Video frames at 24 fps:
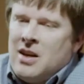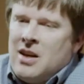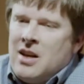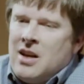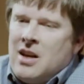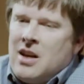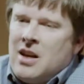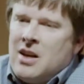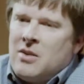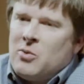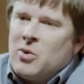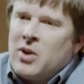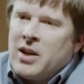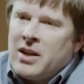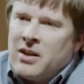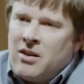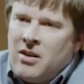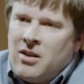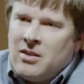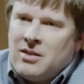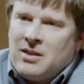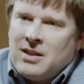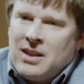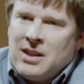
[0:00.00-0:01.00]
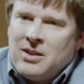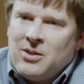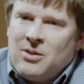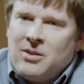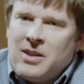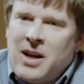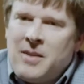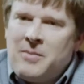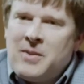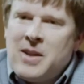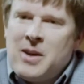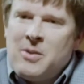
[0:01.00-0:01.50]
And when I called
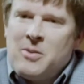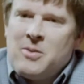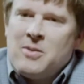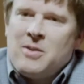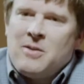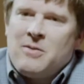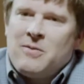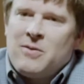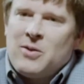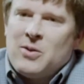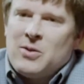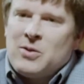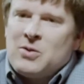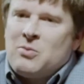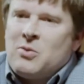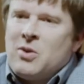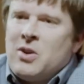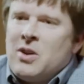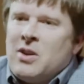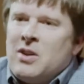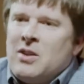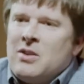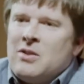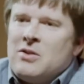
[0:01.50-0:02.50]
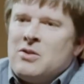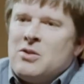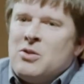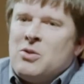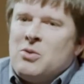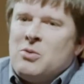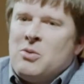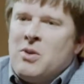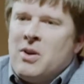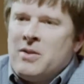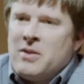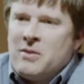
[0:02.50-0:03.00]
LigoLab, they were the first ones
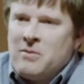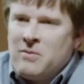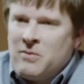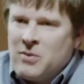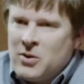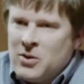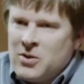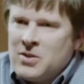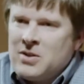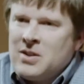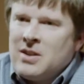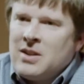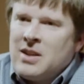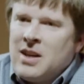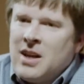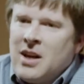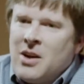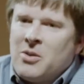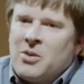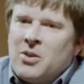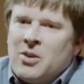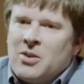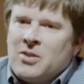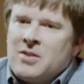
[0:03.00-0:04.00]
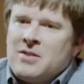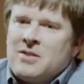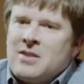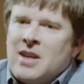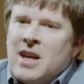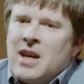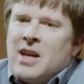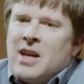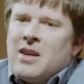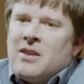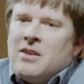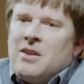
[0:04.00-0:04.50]
who on the first encounter
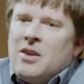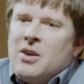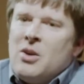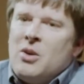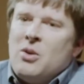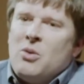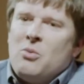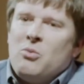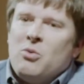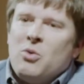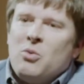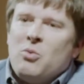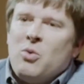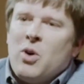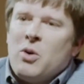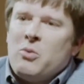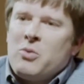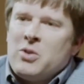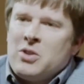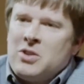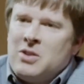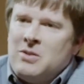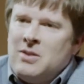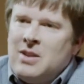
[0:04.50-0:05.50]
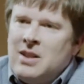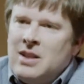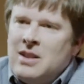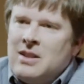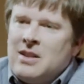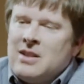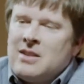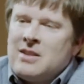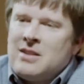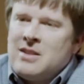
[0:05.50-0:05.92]
said, well, what would you need that's